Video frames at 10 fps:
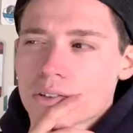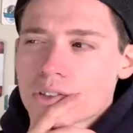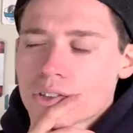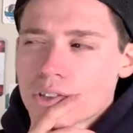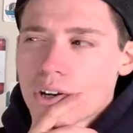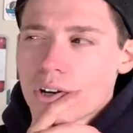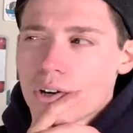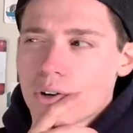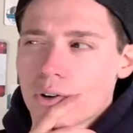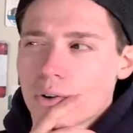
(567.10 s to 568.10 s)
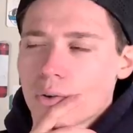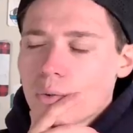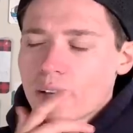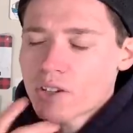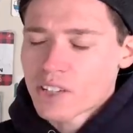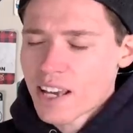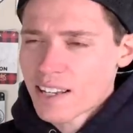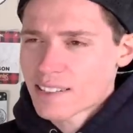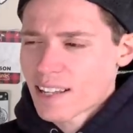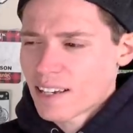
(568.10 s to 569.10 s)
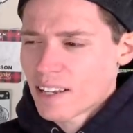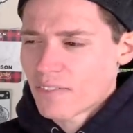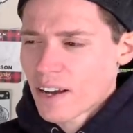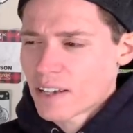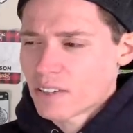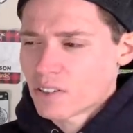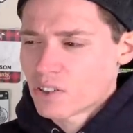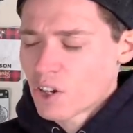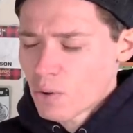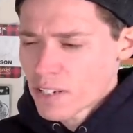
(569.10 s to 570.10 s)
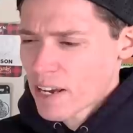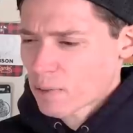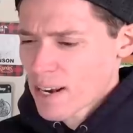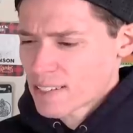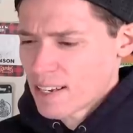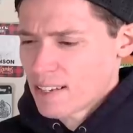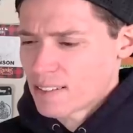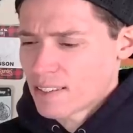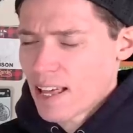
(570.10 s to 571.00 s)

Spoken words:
So what you're saying is that if I don't take rest days,